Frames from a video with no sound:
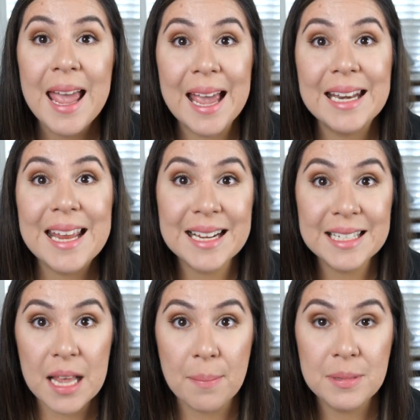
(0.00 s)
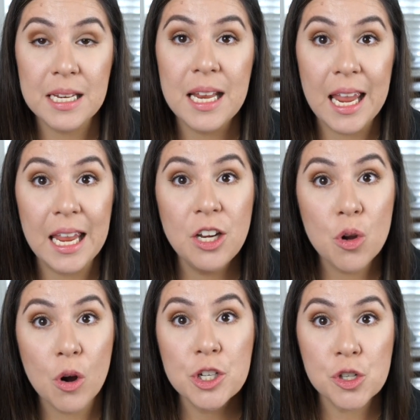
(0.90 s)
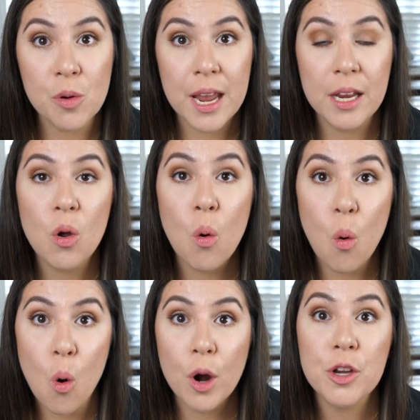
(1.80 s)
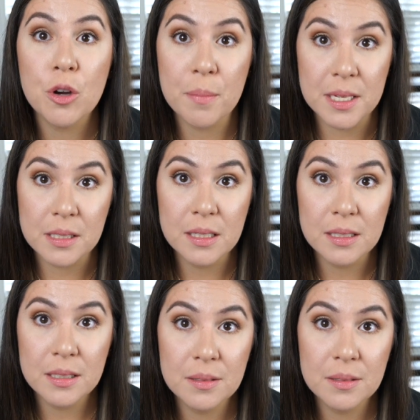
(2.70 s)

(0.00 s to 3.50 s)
and accepted in your trade or your business.